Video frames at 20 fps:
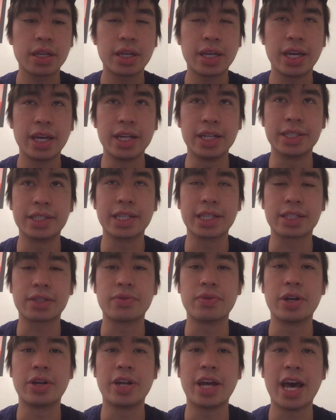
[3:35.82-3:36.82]
And it takes
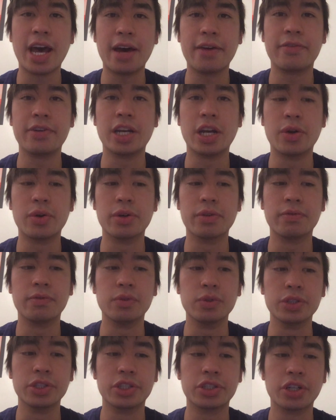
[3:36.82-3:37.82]
around half an hour to
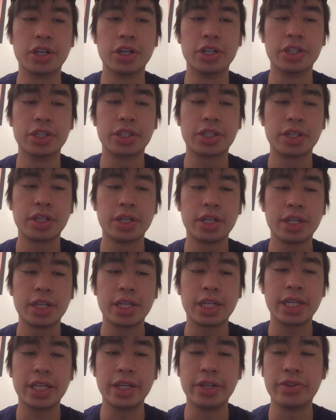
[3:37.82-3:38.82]
fully charge
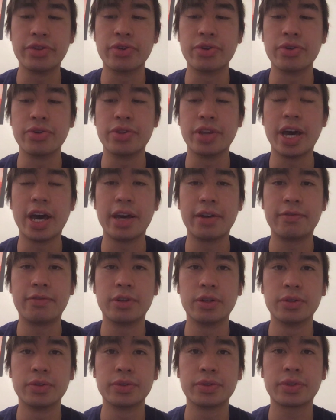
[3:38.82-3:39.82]
either the
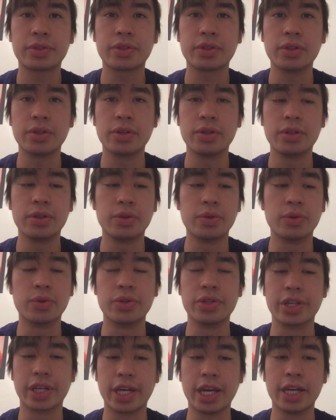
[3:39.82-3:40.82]
headphones or
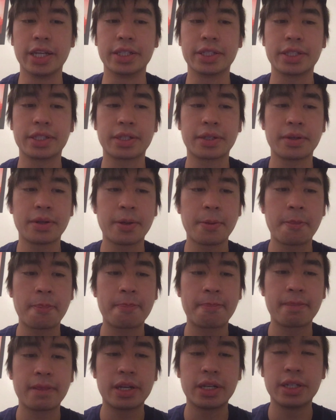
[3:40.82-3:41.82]
the case.
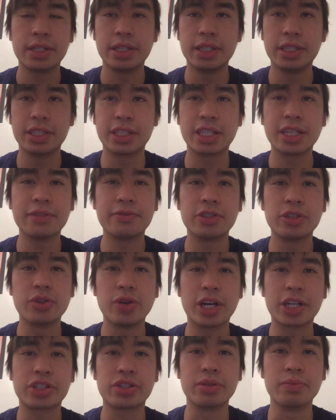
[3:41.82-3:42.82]
This gives you
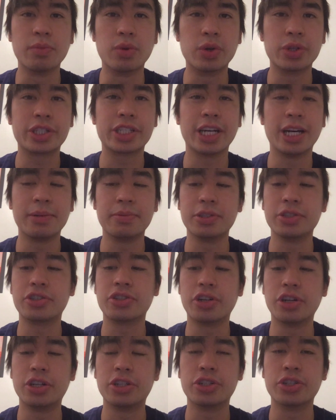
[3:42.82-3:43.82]
actually more time to
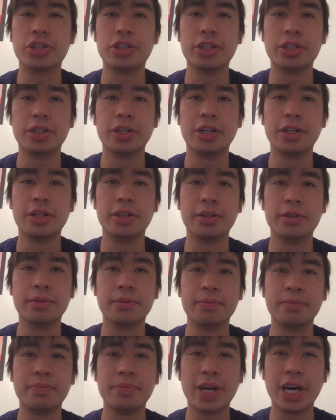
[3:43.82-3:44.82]
charge your
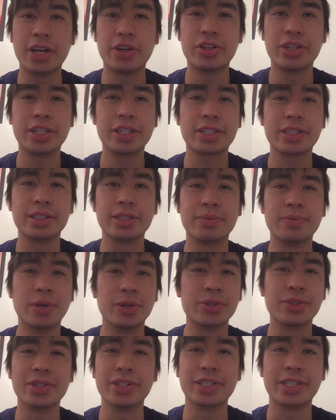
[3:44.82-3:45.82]
battery, because
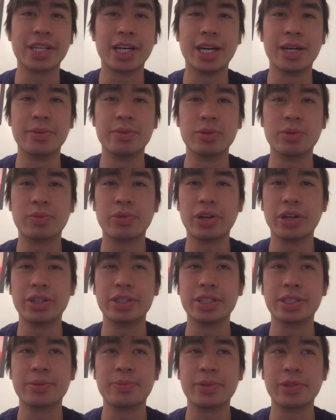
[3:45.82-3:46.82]
most of the time you'll probably
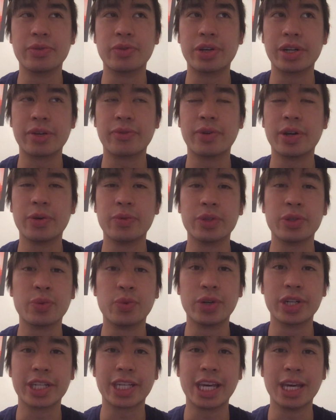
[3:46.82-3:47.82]
just be running around with
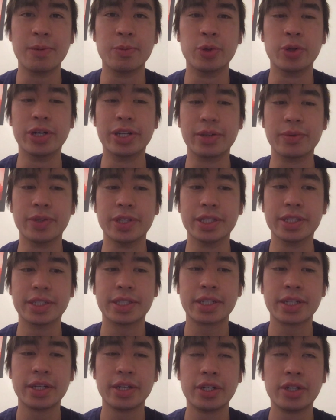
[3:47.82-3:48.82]
one cable anyways,
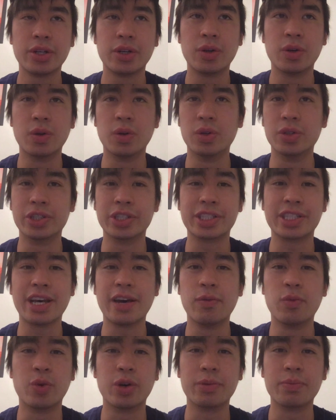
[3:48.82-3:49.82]
or just
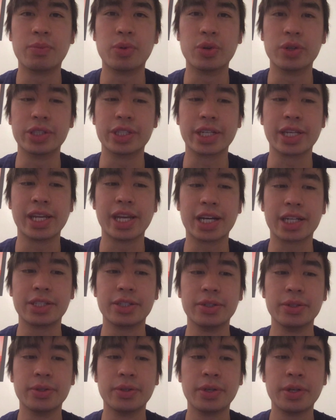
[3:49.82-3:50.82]
have one port to connect
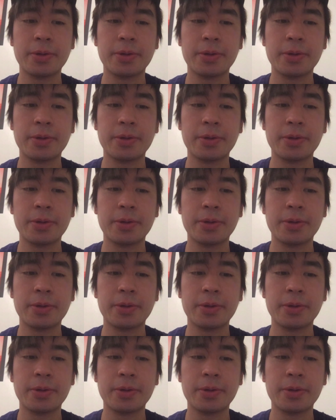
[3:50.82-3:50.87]
to.